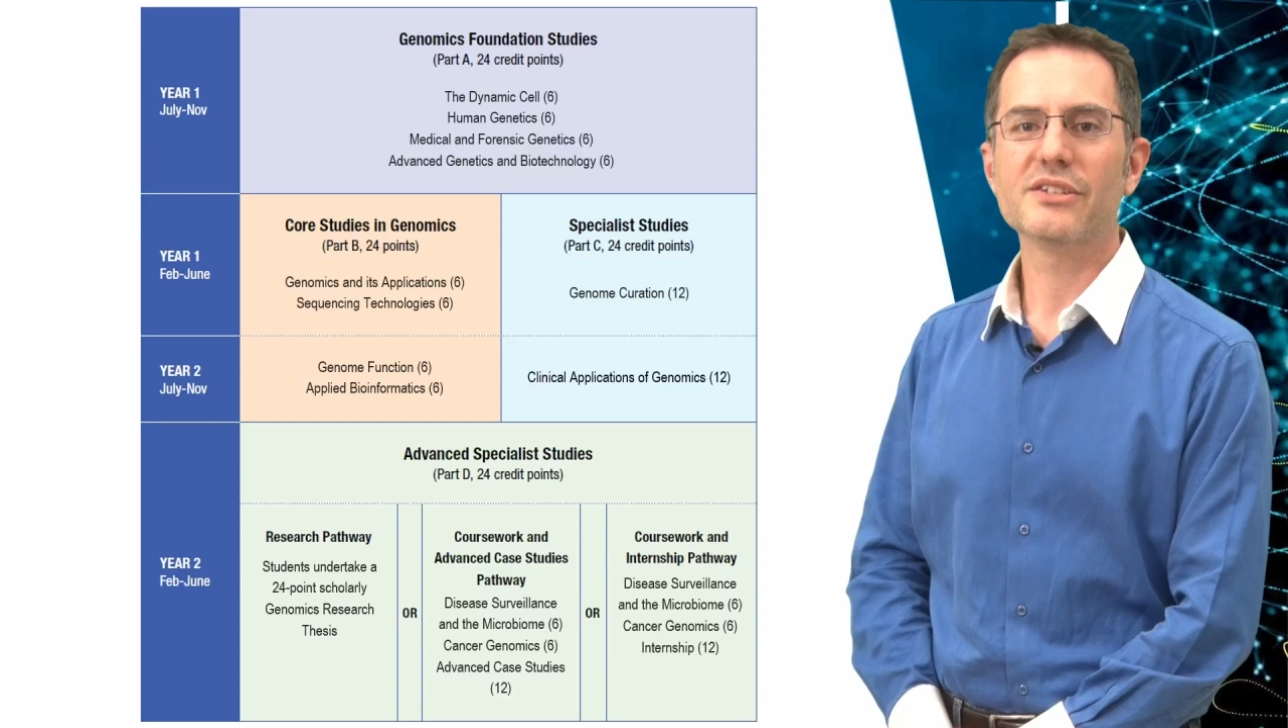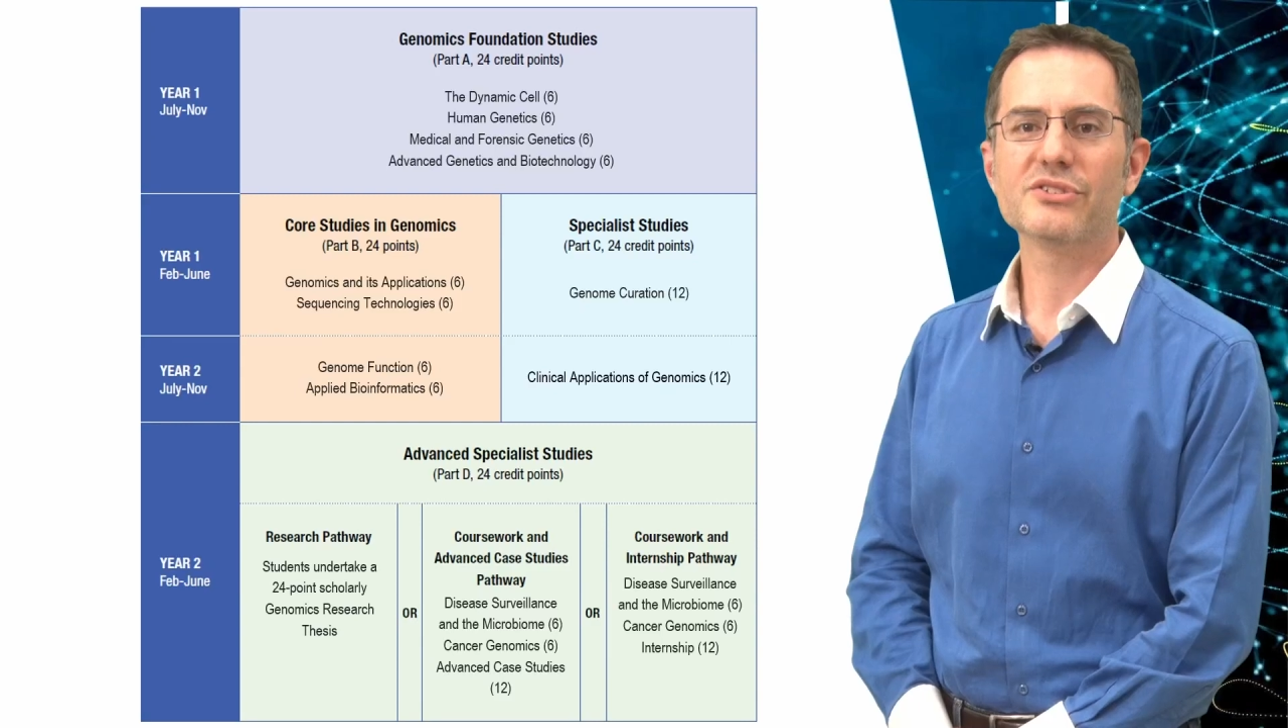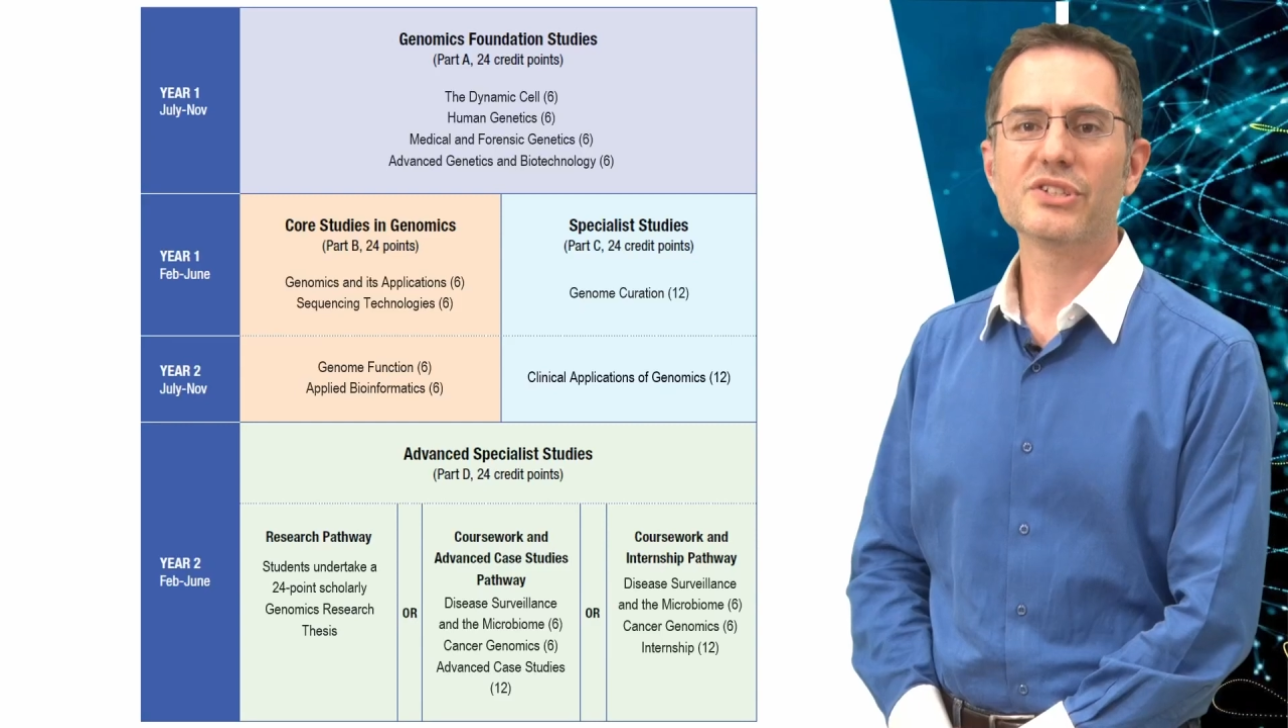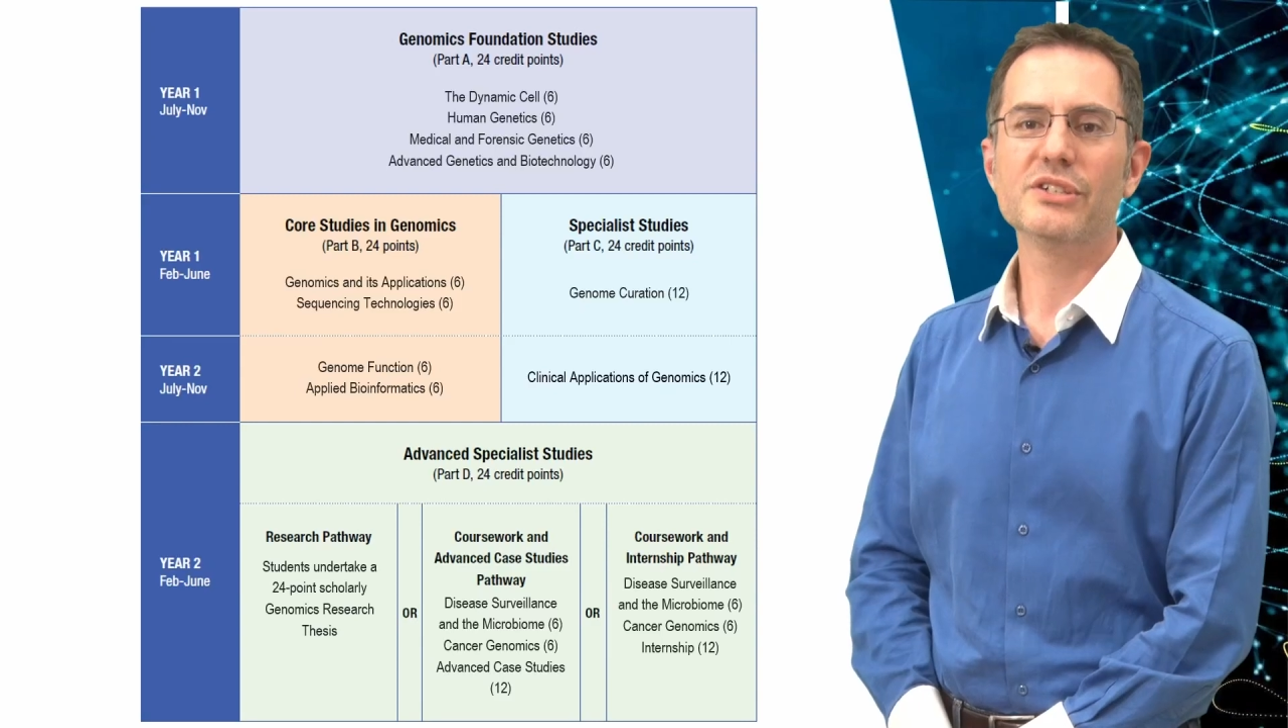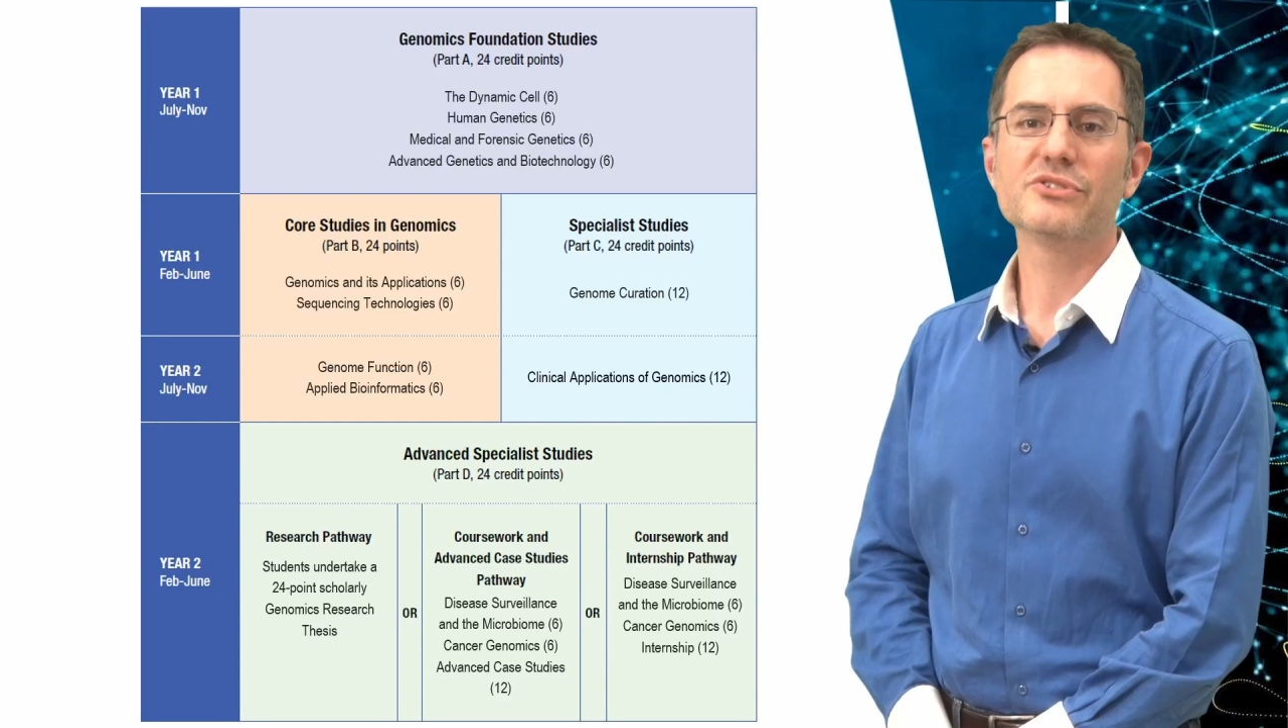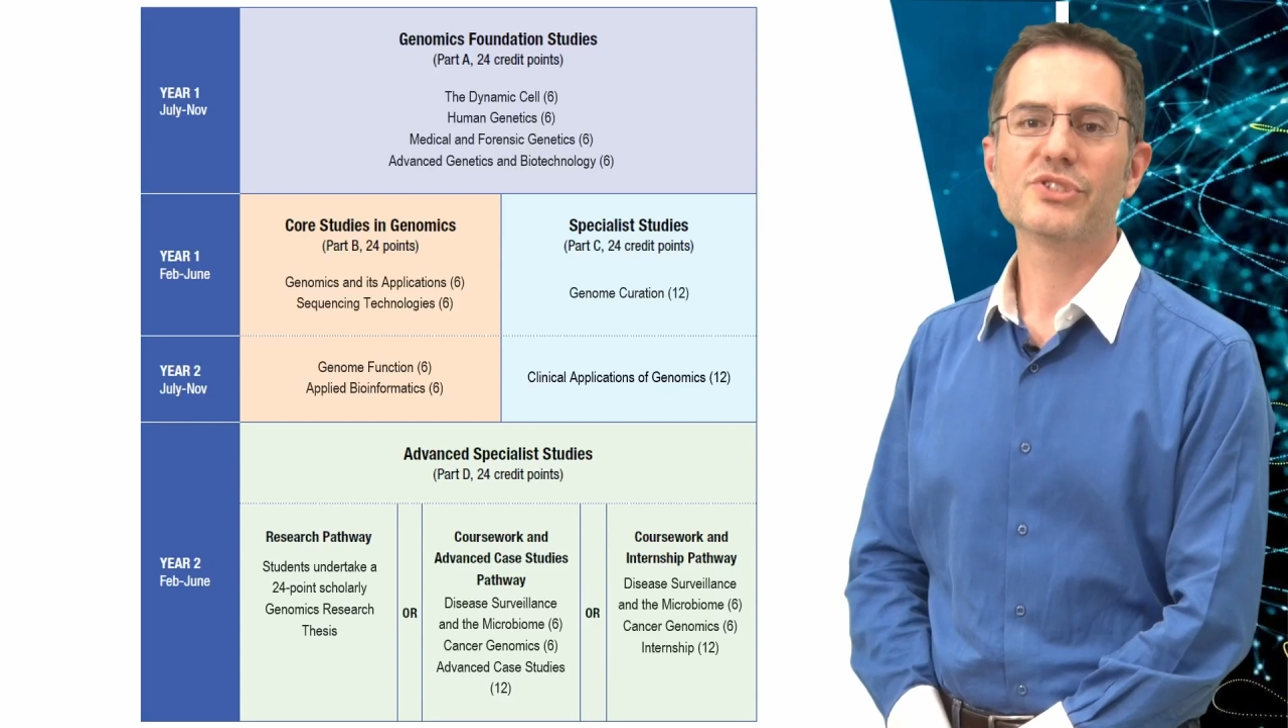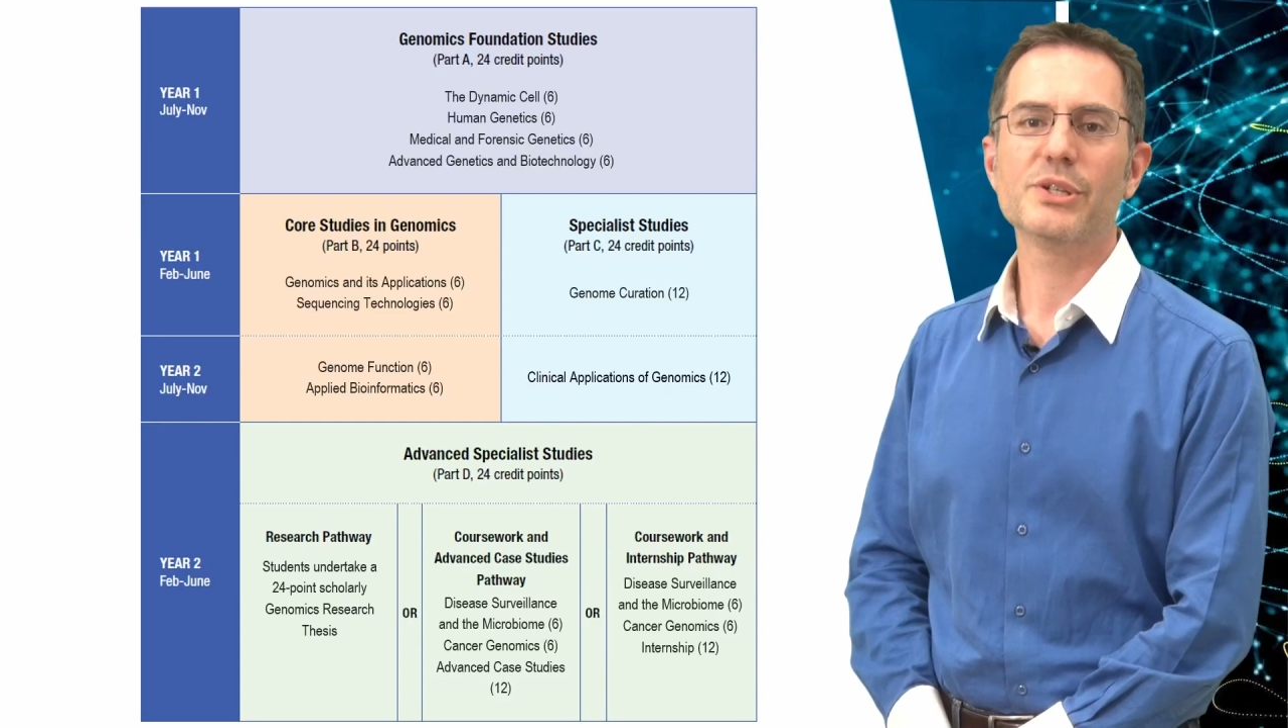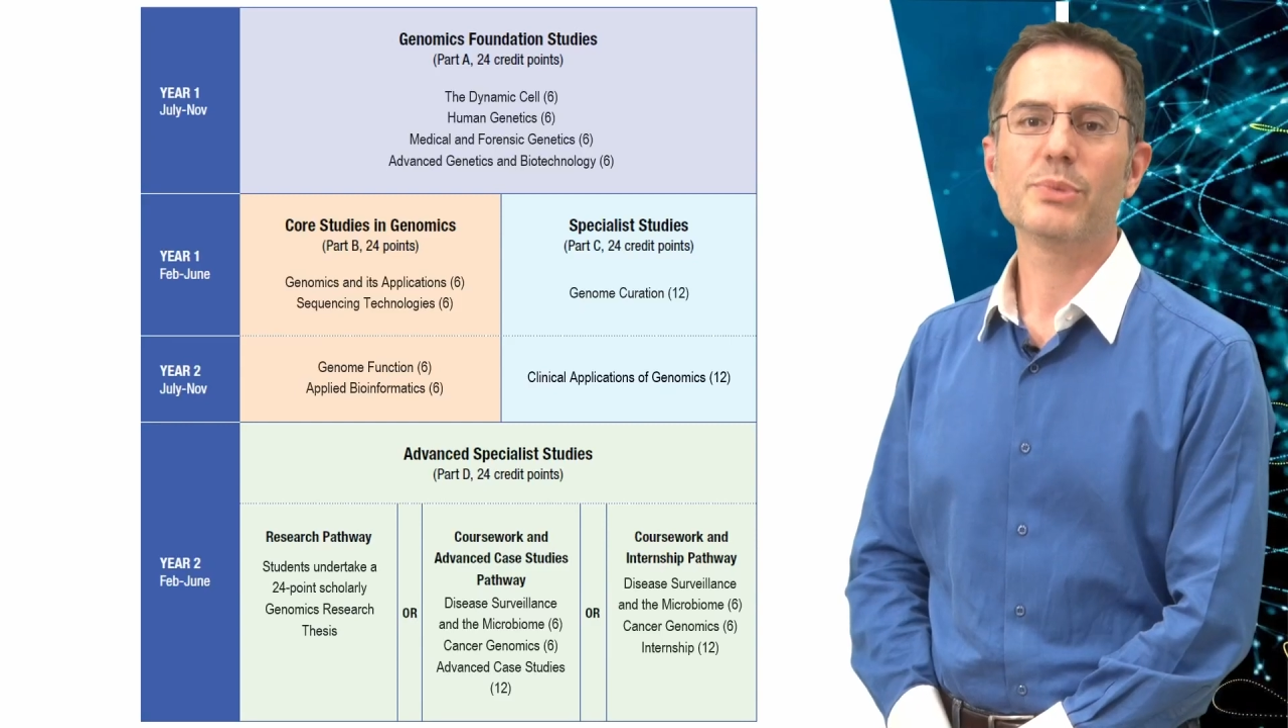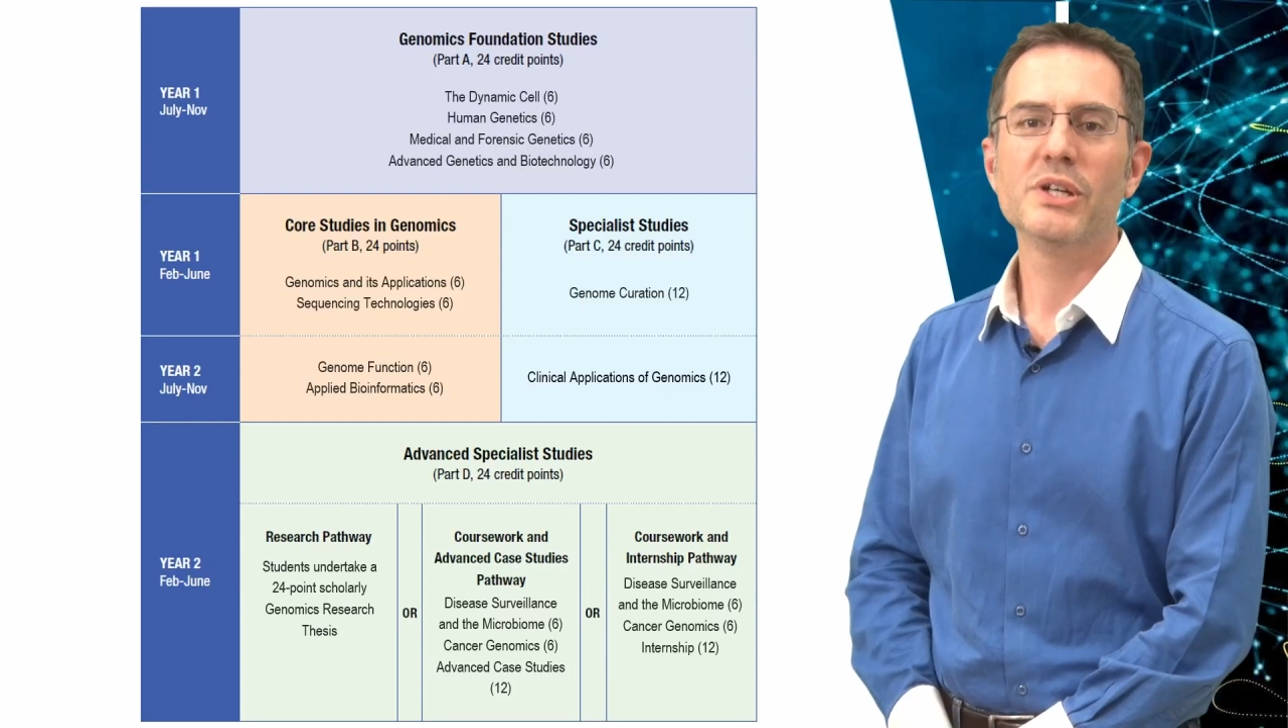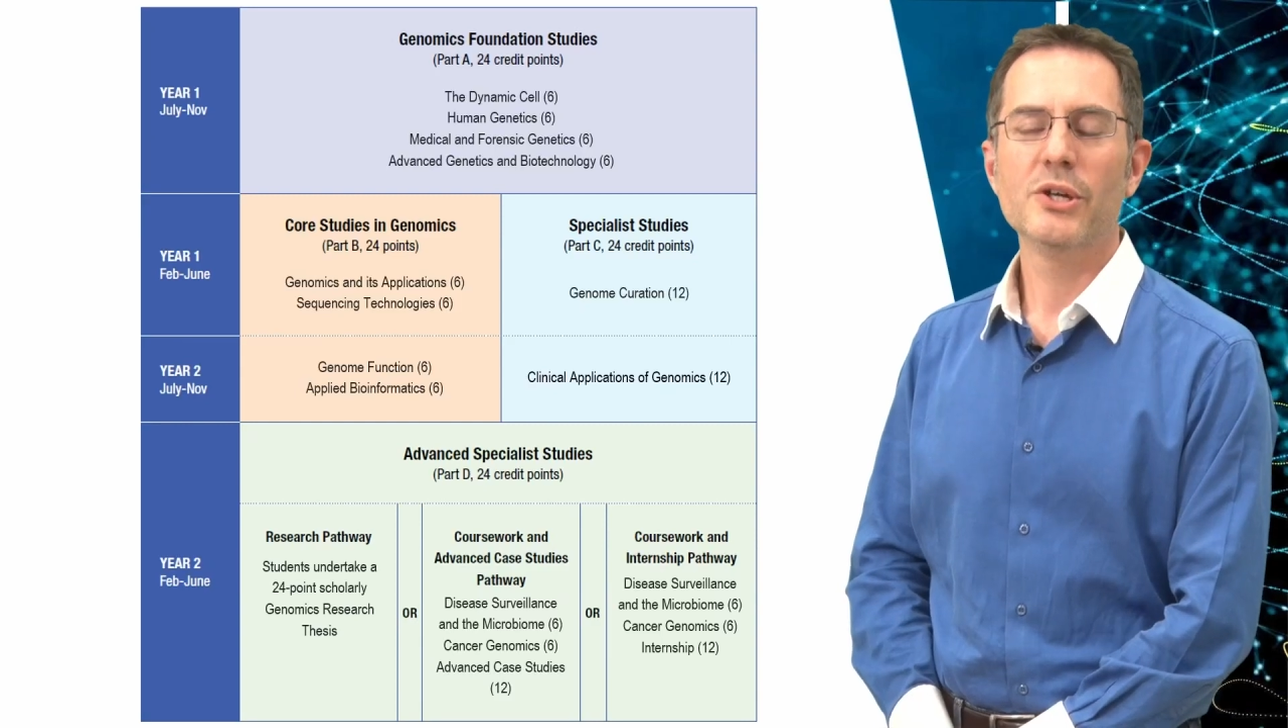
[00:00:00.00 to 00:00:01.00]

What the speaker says: internship